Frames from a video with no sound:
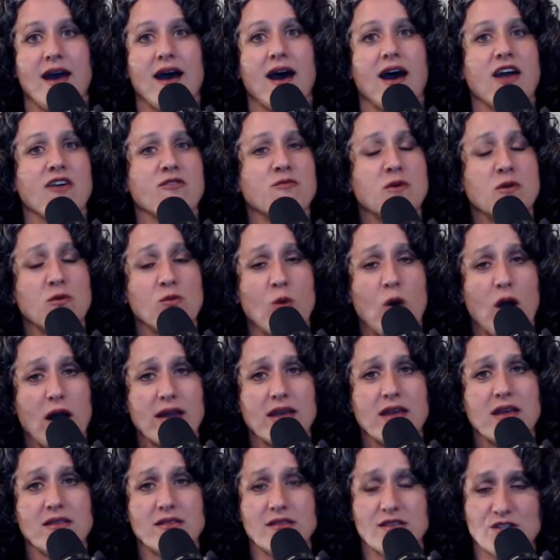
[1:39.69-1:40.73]
I've been
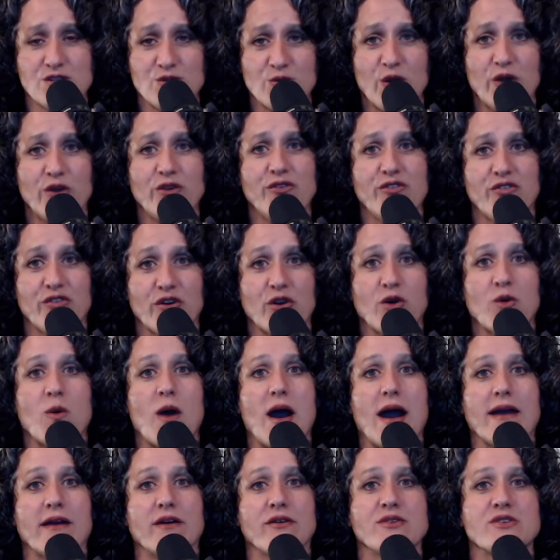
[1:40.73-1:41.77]
walking this road for a
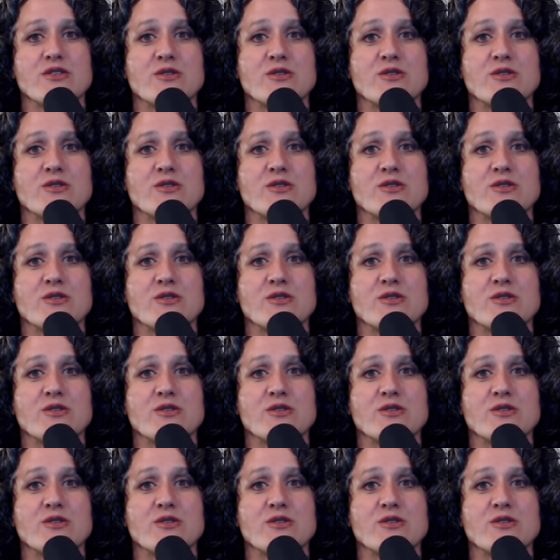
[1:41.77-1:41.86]
while,